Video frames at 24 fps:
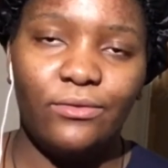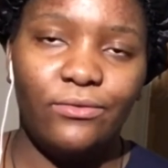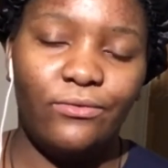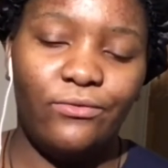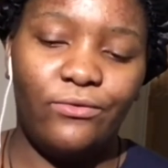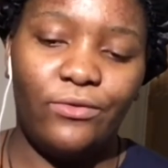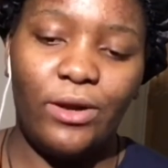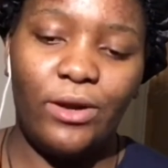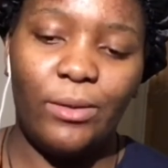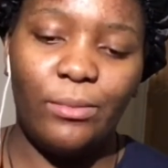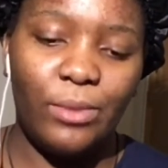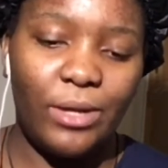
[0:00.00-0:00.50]

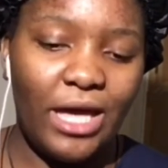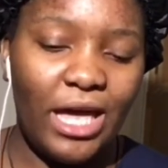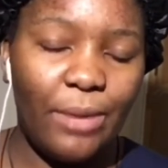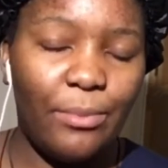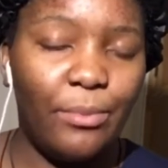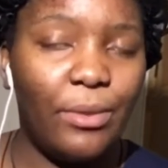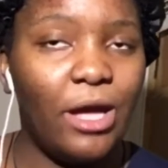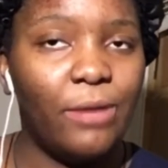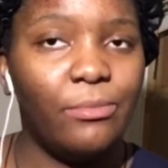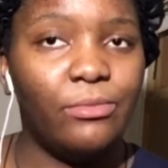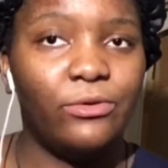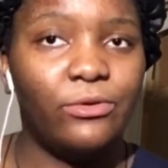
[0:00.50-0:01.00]
from
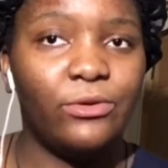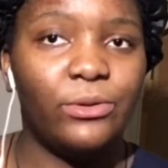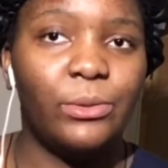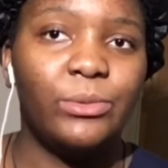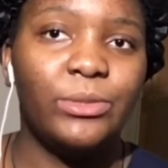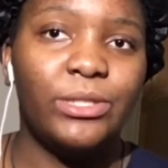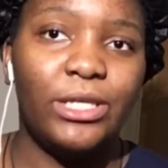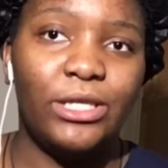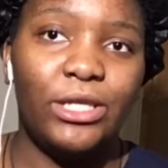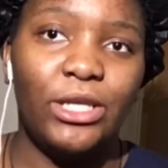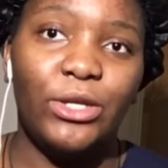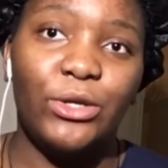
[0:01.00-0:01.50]
K-pop
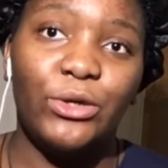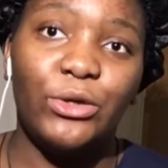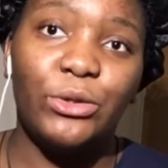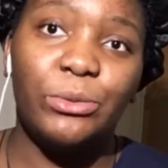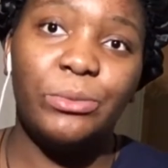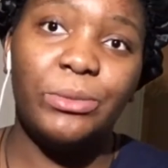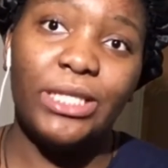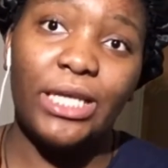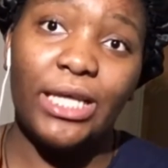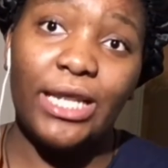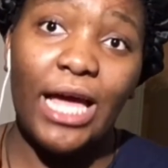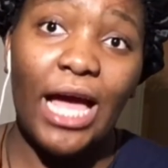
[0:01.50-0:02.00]
groups and the groups
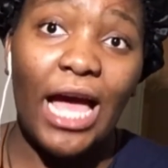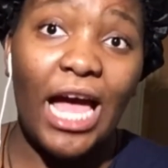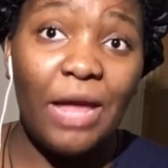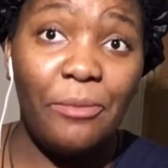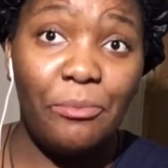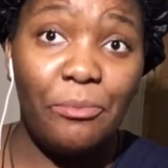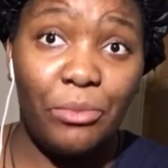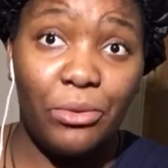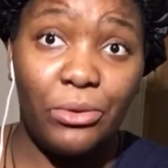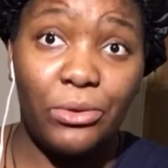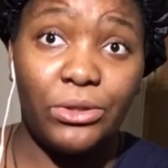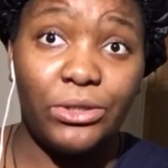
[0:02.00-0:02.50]
that I
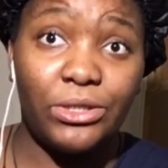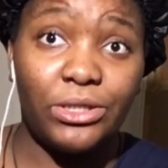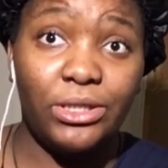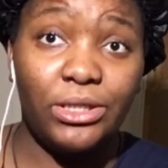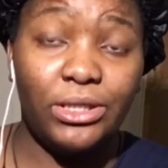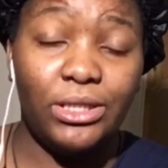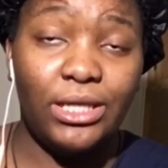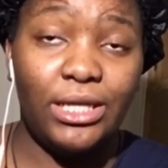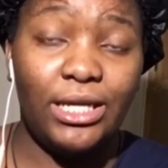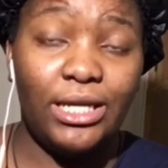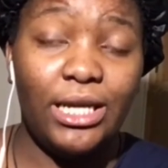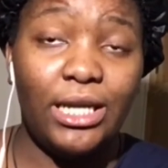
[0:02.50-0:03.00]

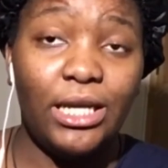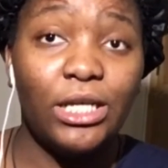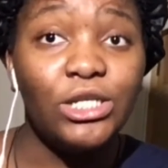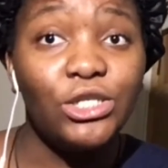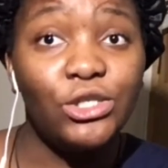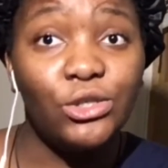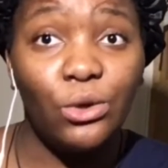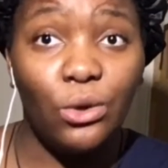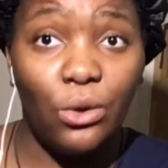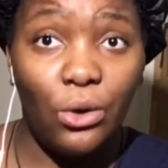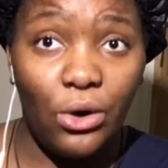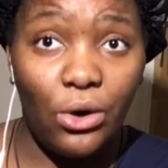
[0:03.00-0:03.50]
personally
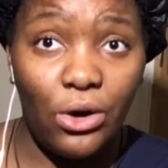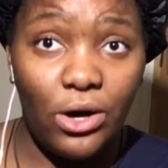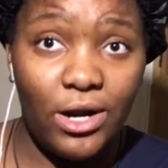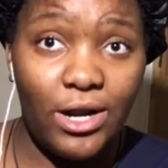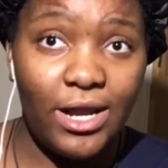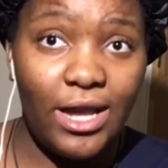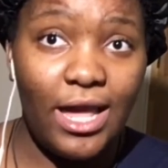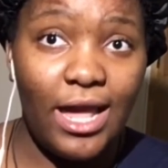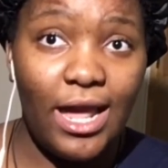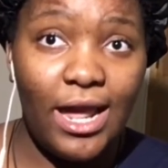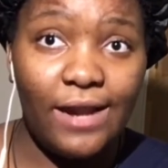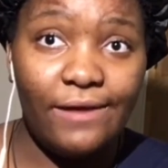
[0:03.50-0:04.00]
adore
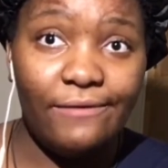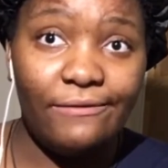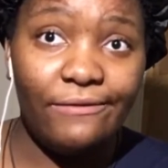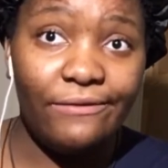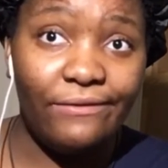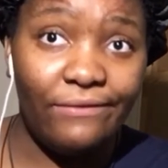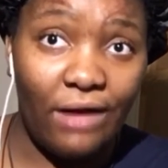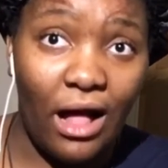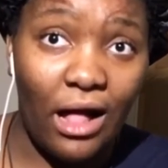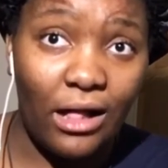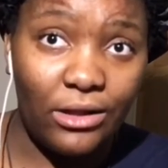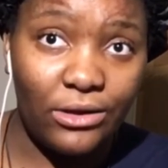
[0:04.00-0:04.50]
and
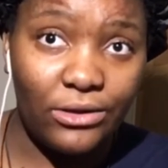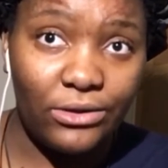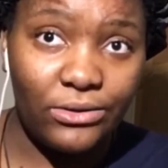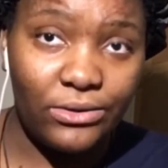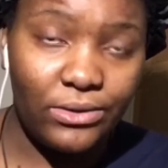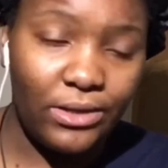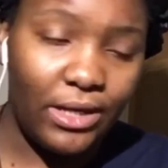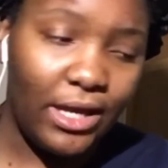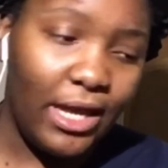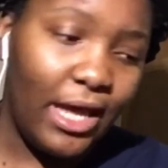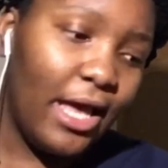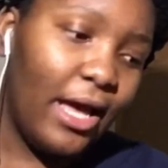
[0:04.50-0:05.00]
follow.
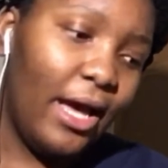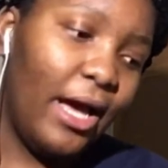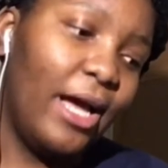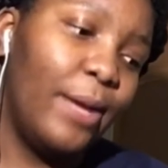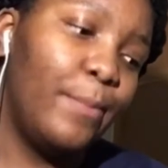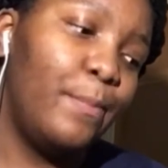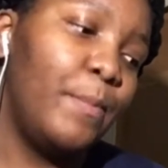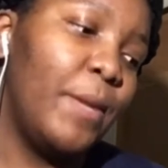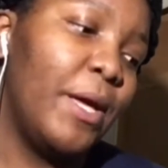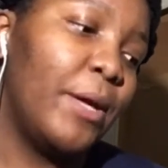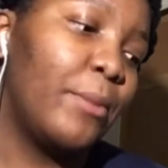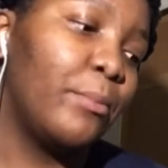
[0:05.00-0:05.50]
I
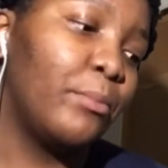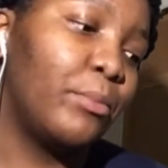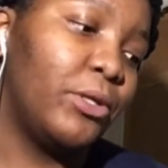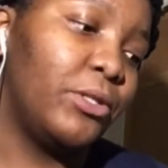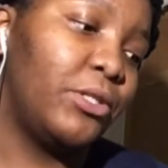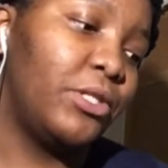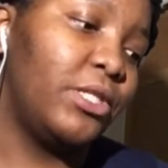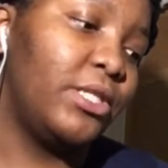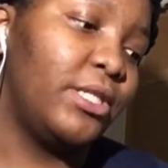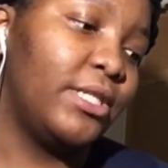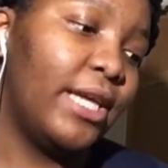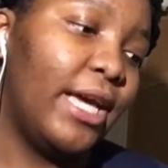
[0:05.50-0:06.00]
make
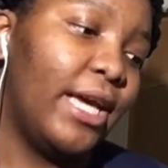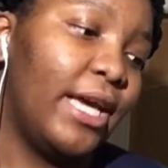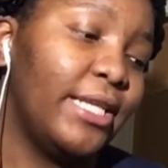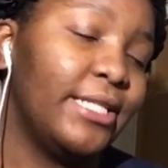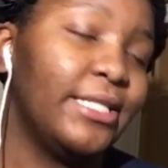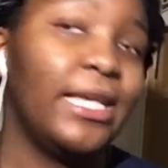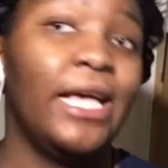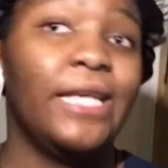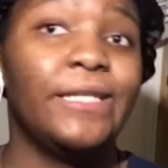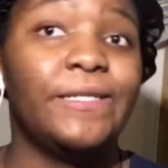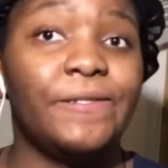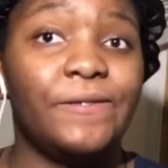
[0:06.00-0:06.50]
merchandise
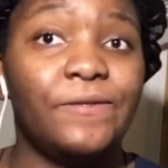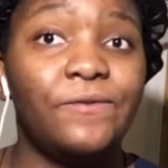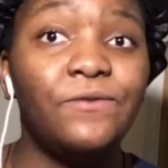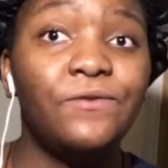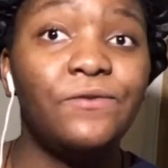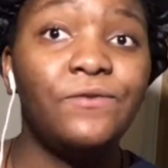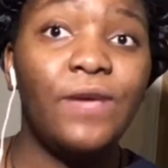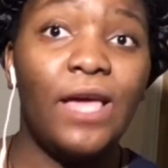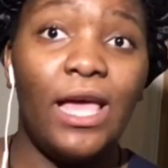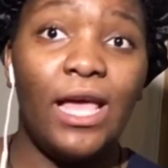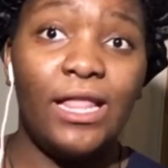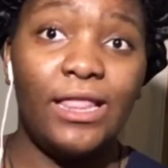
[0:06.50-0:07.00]
as a
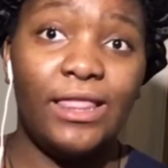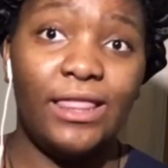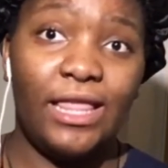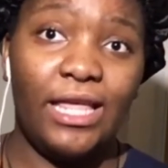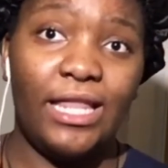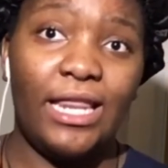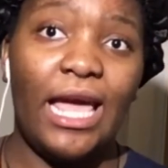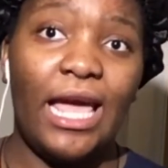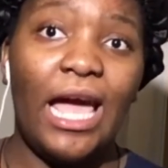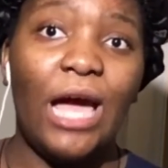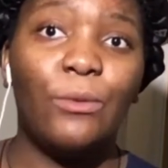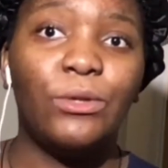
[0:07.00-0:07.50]
fan
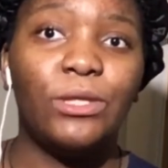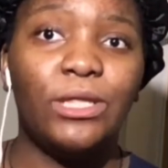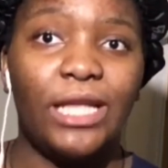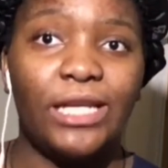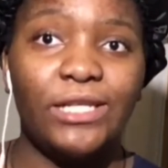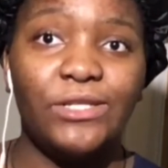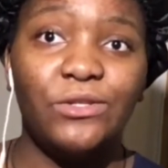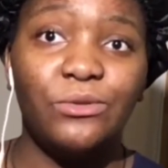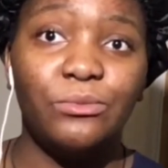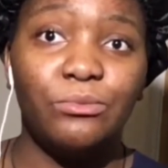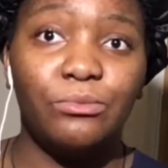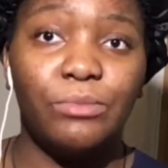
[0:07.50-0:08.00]
that I would
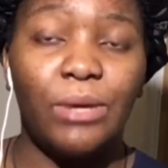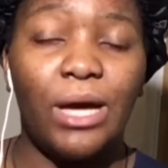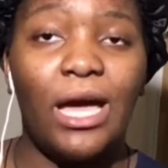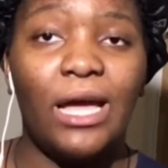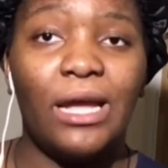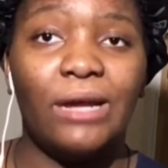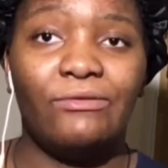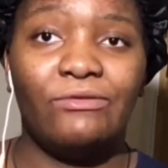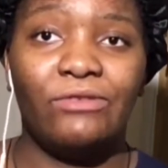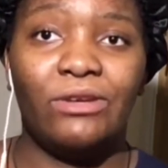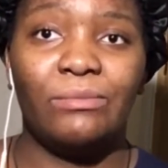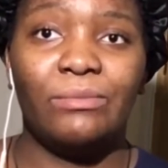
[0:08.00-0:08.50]
like to buy
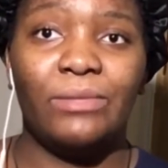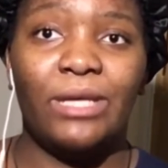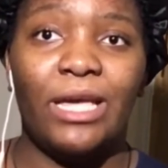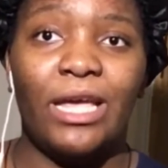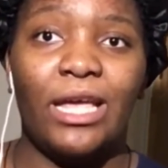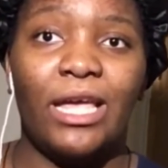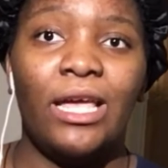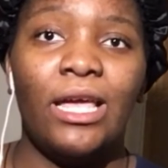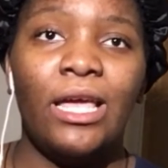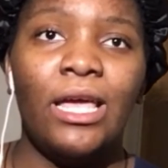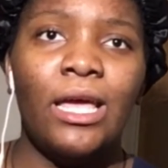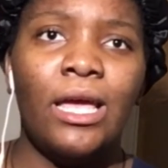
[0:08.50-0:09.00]
from like
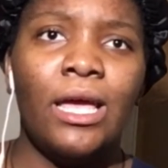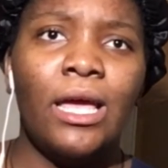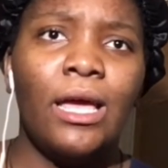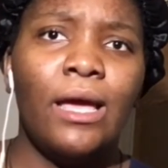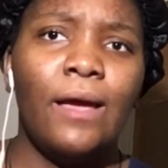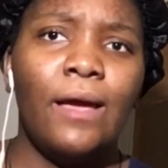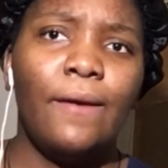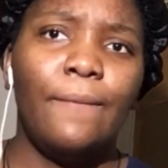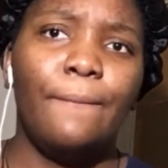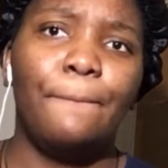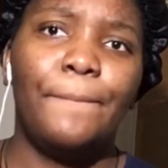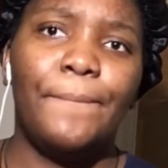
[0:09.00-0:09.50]

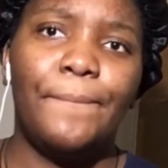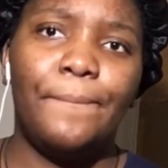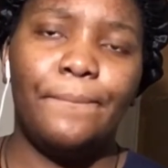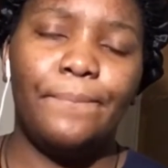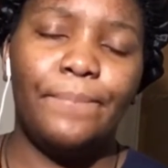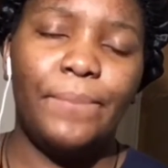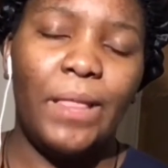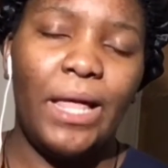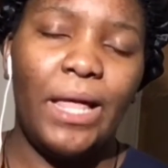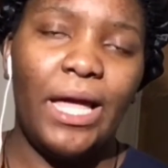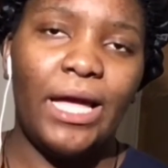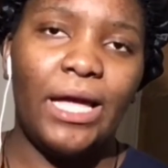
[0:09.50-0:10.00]

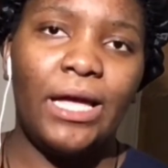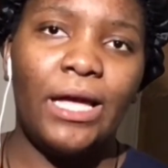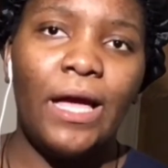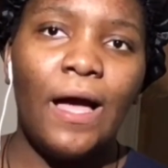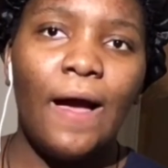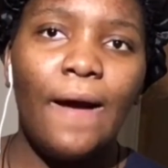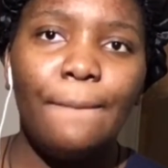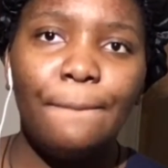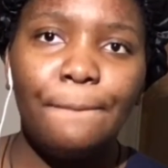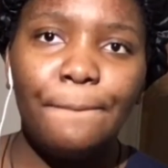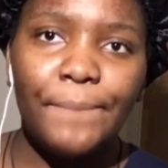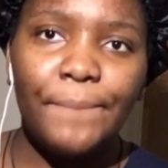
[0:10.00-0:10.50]
like
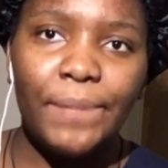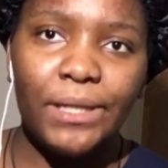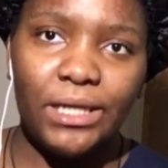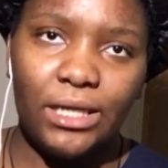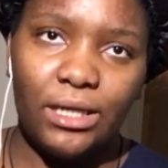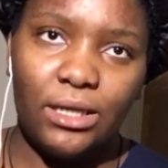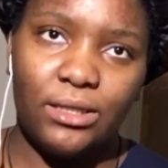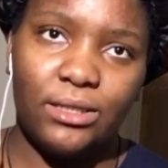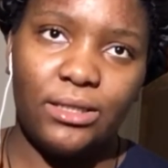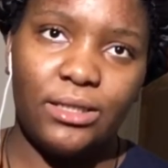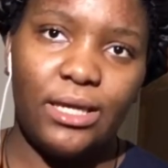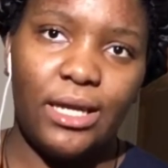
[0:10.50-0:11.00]

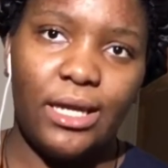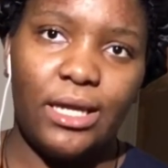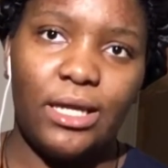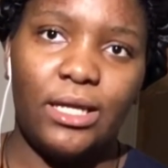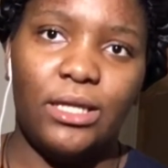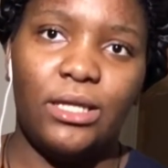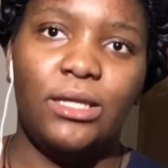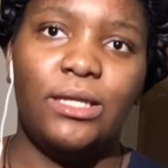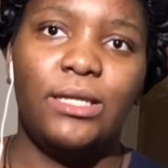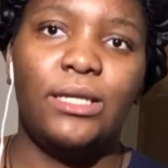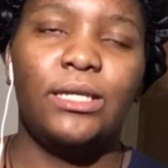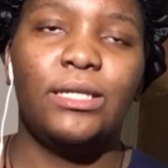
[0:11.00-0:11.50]
companies like
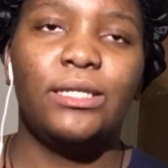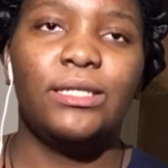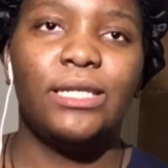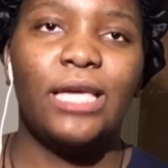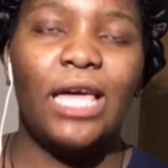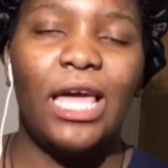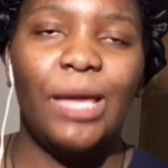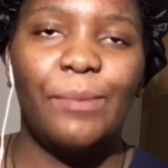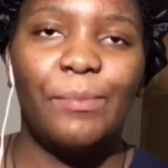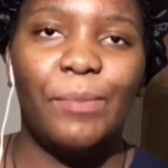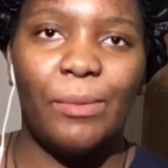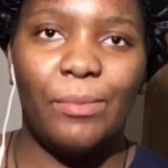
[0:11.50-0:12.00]
these
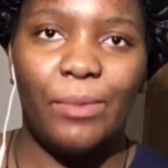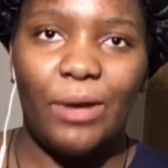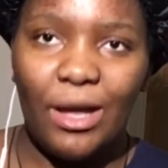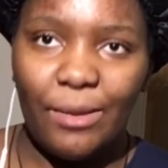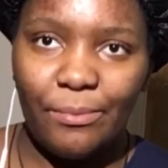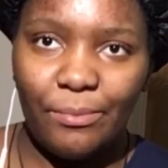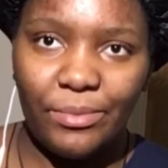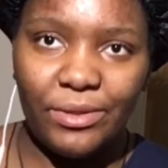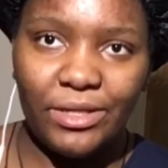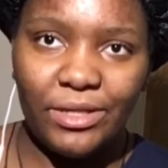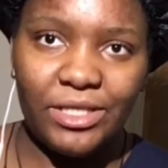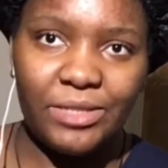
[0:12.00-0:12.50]
K-pop
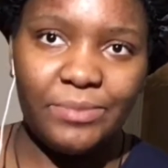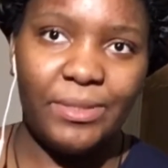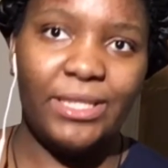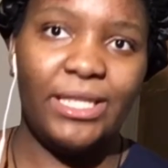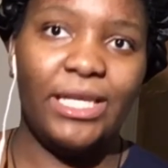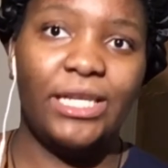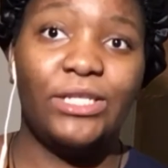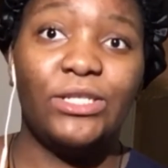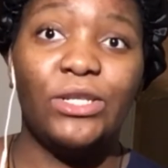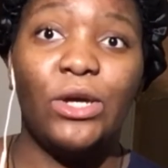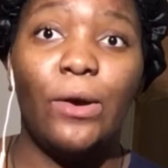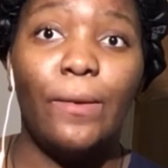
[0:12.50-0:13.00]
companies, but they
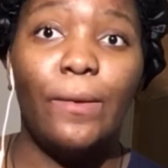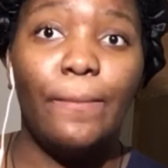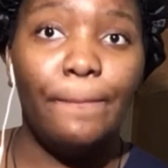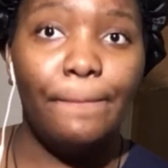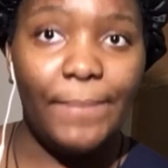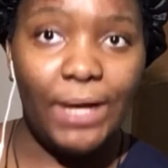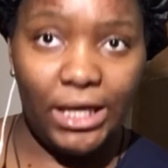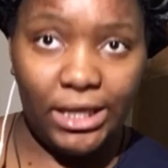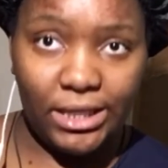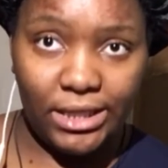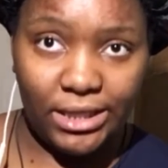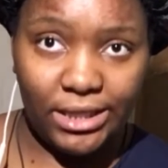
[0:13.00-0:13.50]
don't
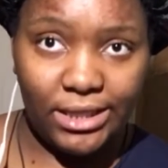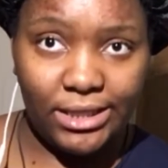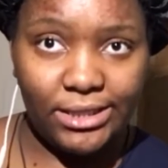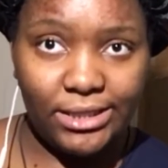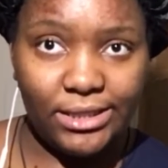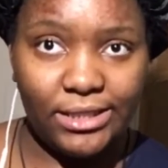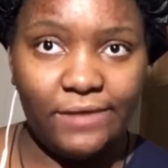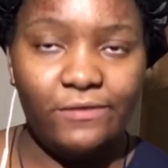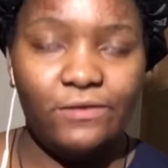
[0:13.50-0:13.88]
make these stuff.